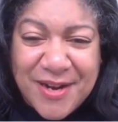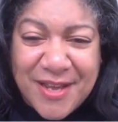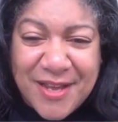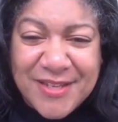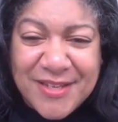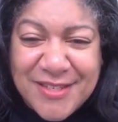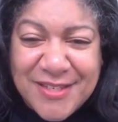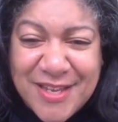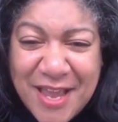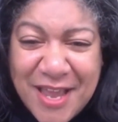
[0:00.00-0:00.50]
And
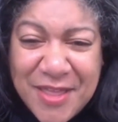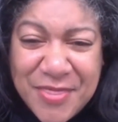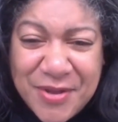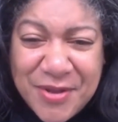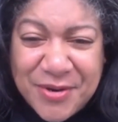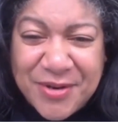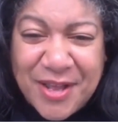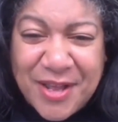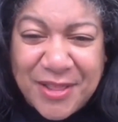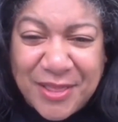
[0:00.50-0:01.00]
I stand
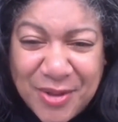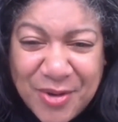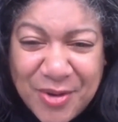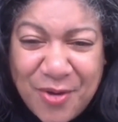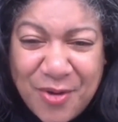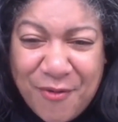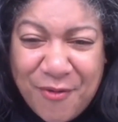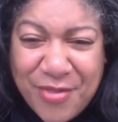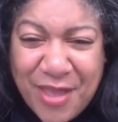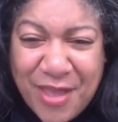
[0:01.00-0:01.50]
there and I
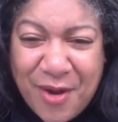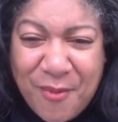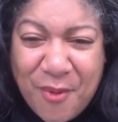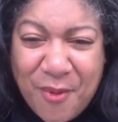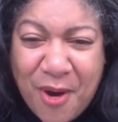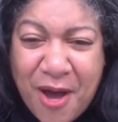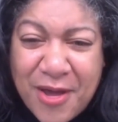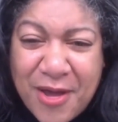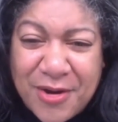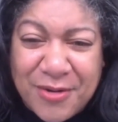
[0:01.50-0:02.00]
look over that
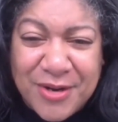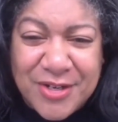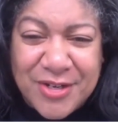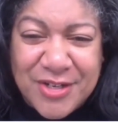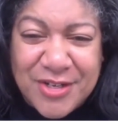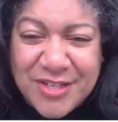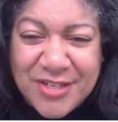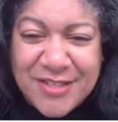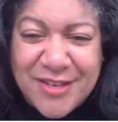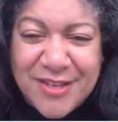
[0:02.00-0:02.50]
water
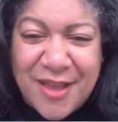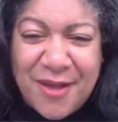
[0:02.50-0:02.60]
and just